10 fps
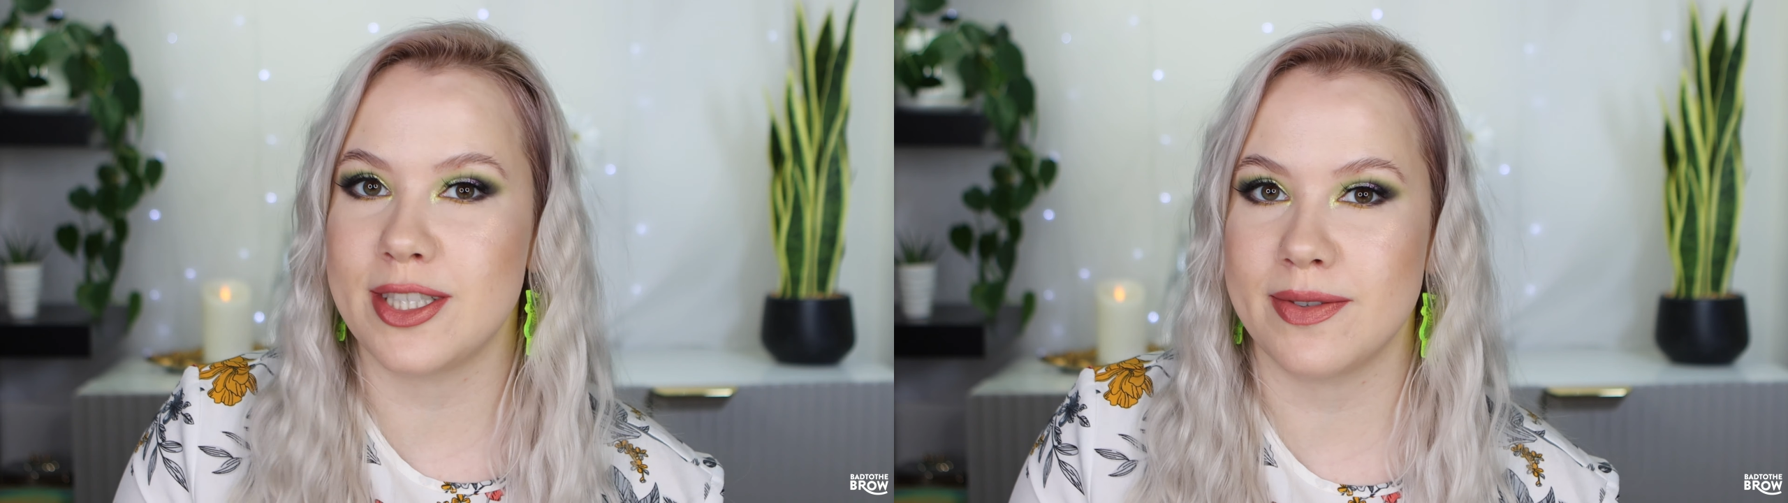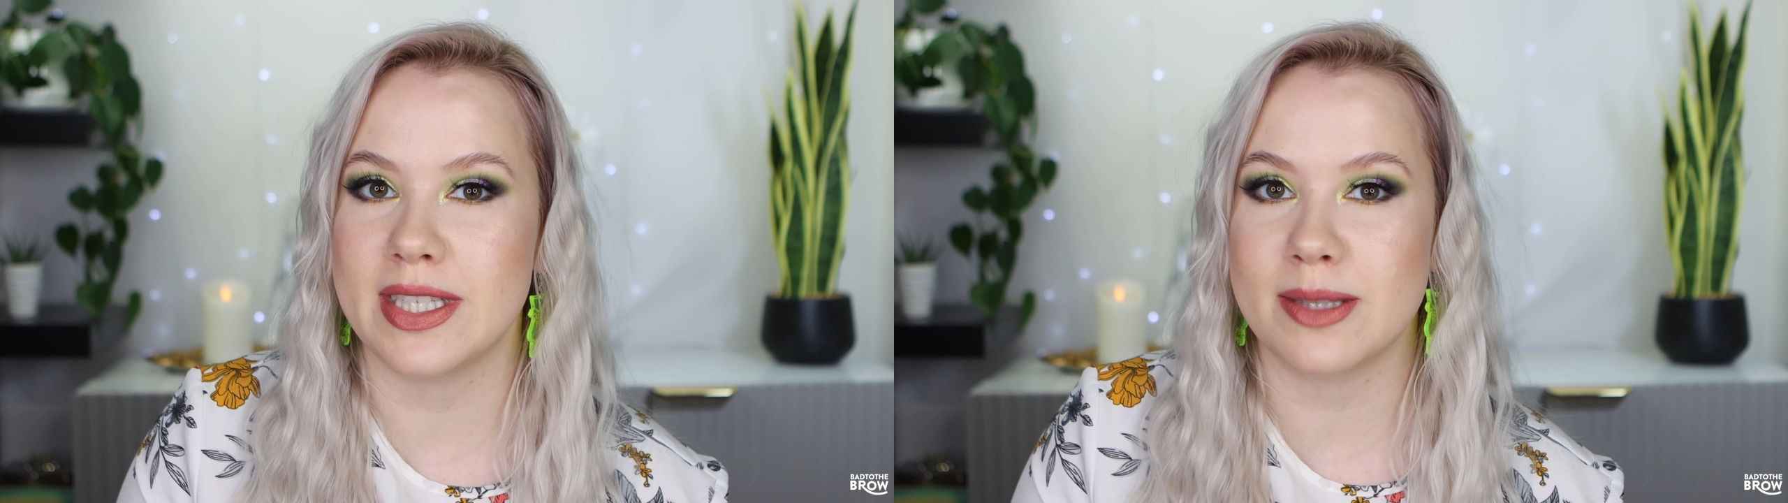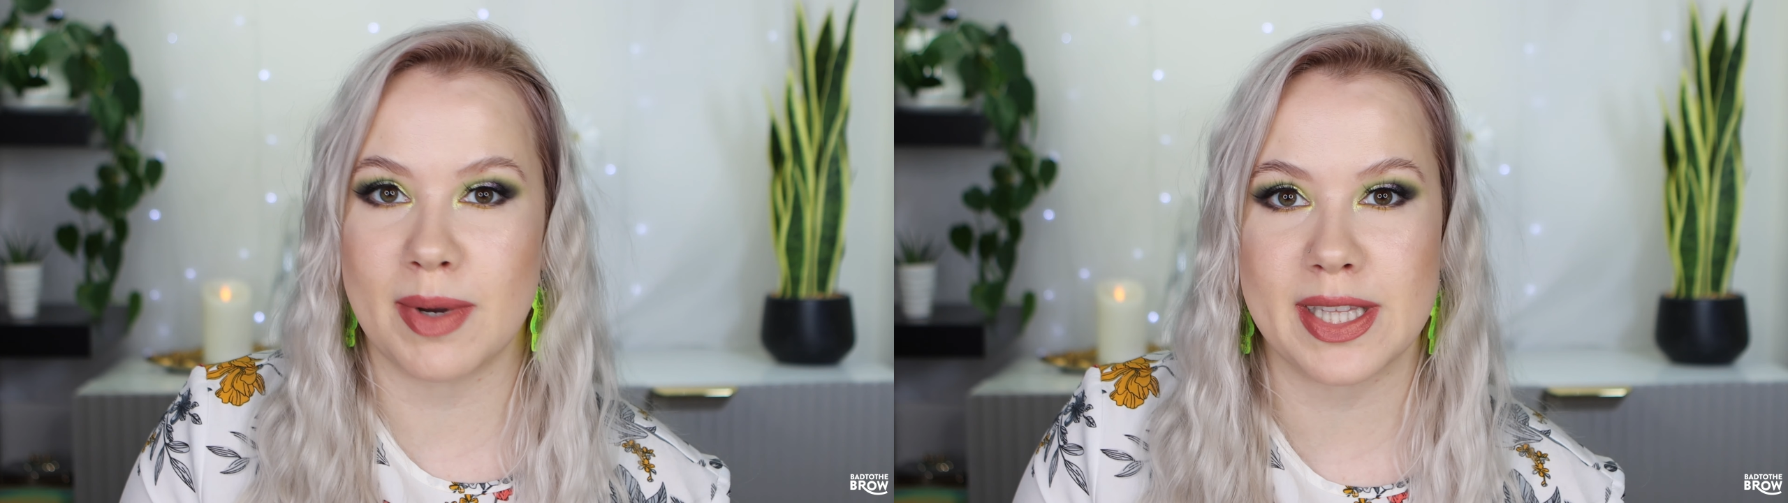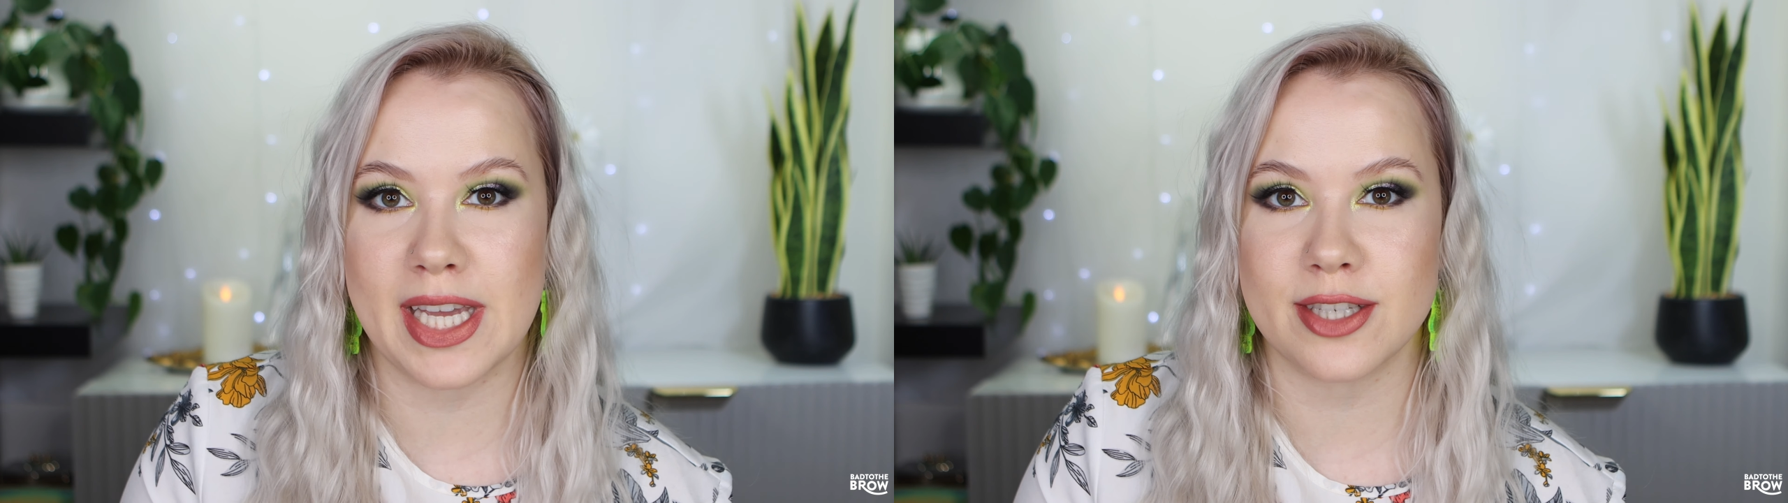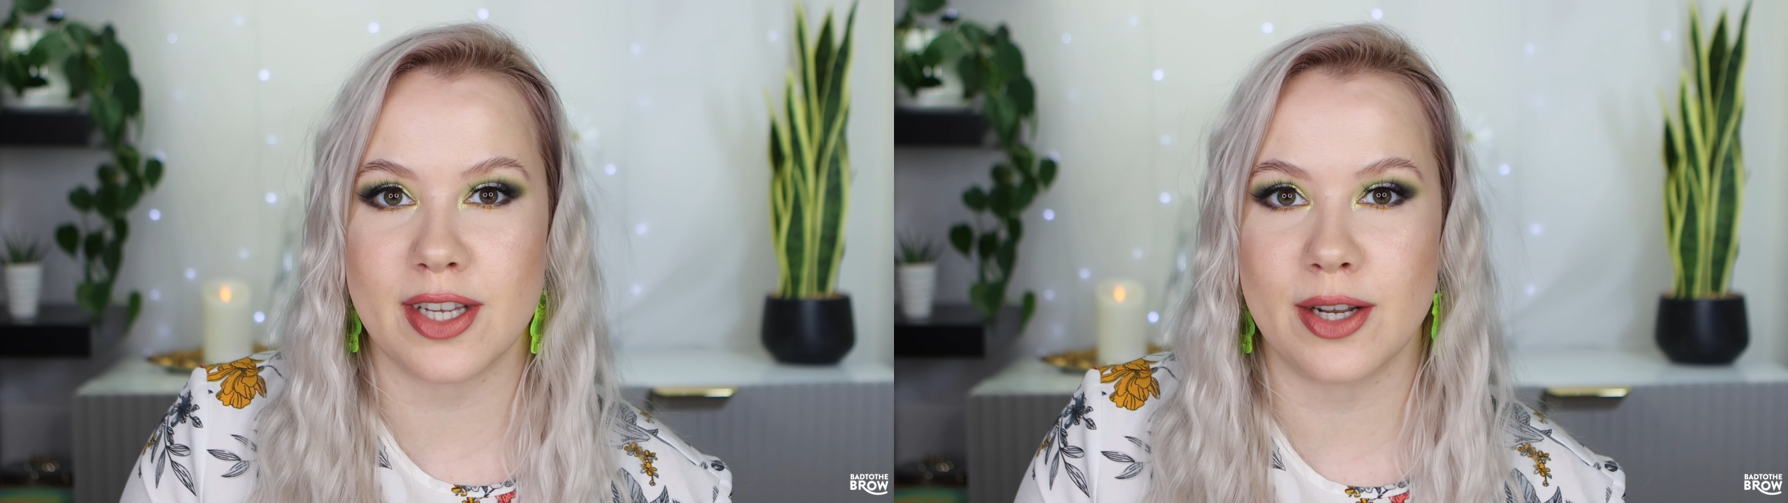shifting, sparkly
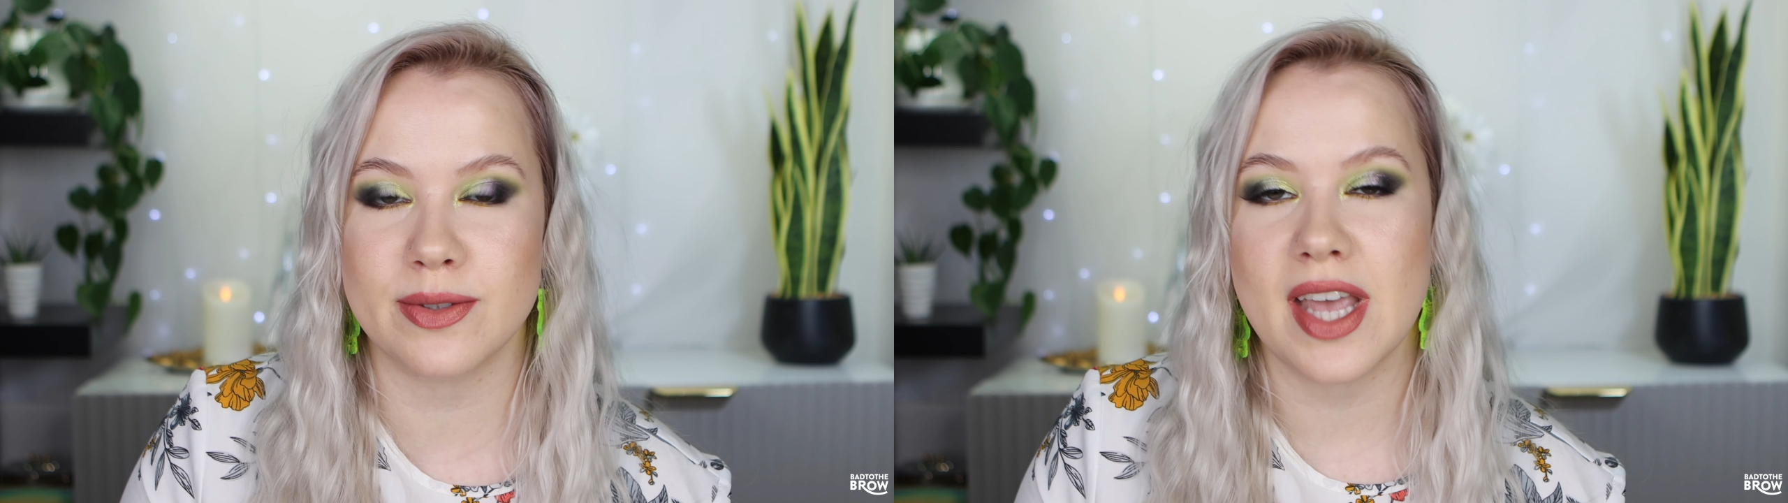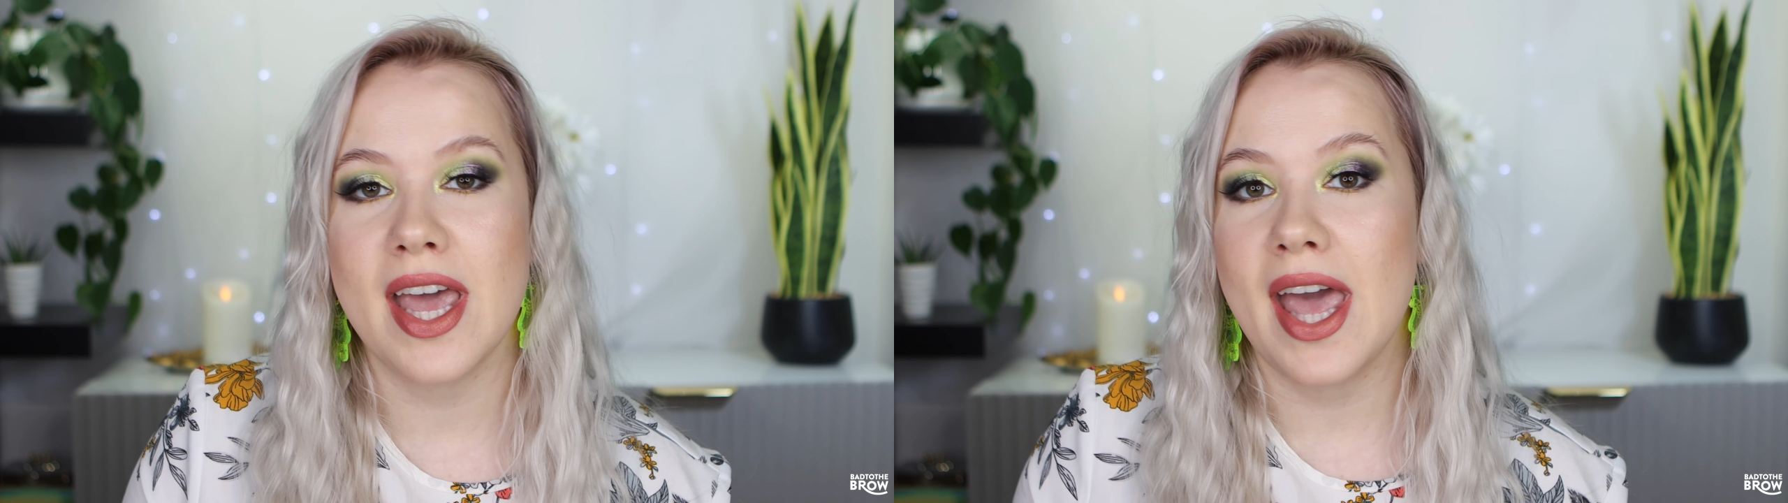eyeshadows.